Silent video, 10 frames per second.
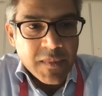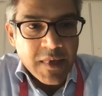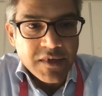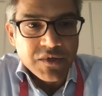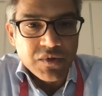
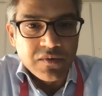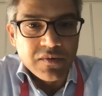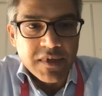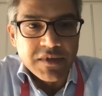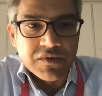
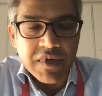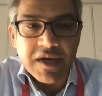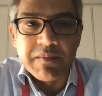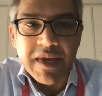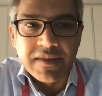into
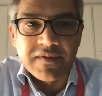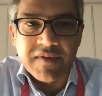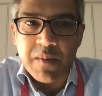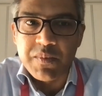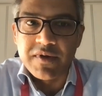trying to make this
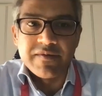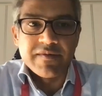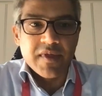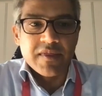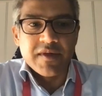happen.
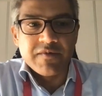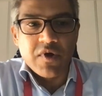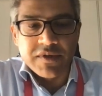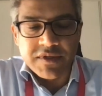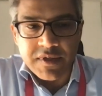And they've
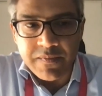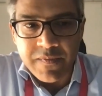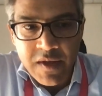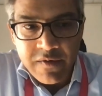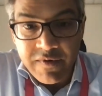got
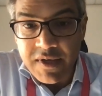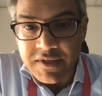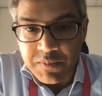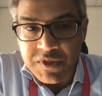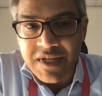some very
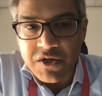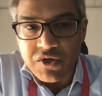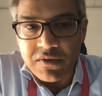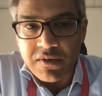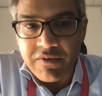
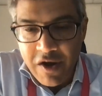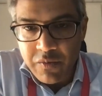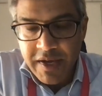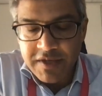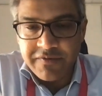substantial
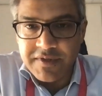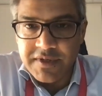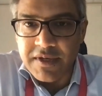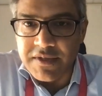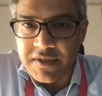ground-based
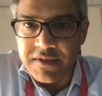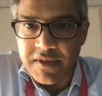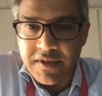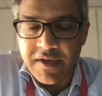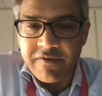facilities
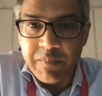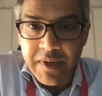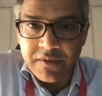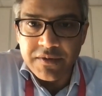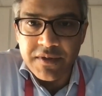that they've
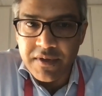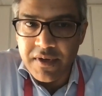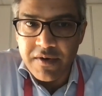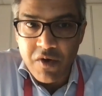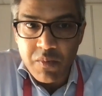built
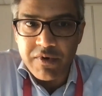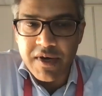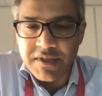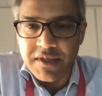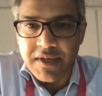and
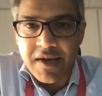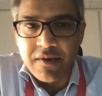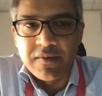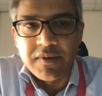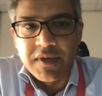operated
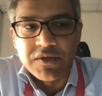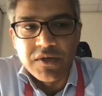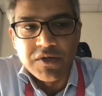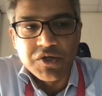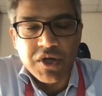now in
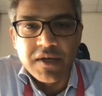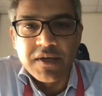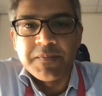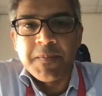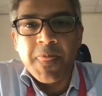
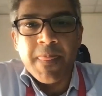China,